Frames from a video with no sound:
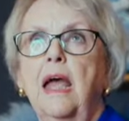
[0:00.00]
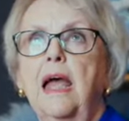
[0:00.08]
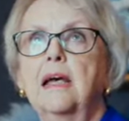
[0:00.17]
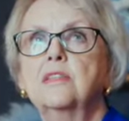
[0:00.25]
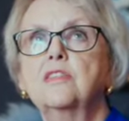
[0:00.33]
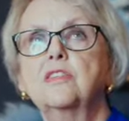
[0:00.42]

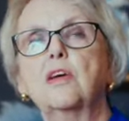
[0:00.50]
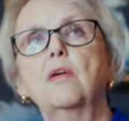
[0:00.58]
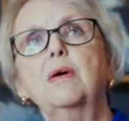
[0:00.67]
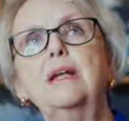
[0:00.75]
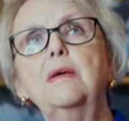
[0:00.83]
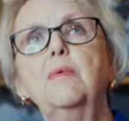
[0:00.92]
And so
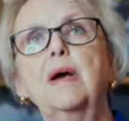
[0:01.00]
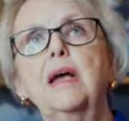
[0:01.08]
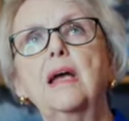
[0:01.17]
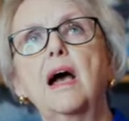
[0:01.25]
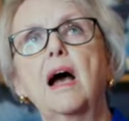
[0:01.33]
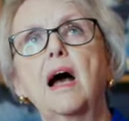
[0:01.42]

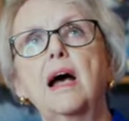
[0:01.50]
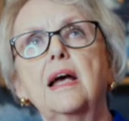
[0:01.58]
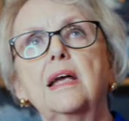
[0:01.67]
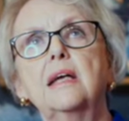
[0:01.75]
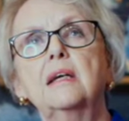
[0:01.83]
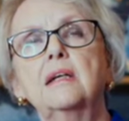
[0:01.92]
anyway,
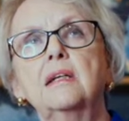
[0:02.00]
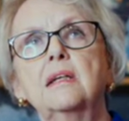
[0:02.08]
I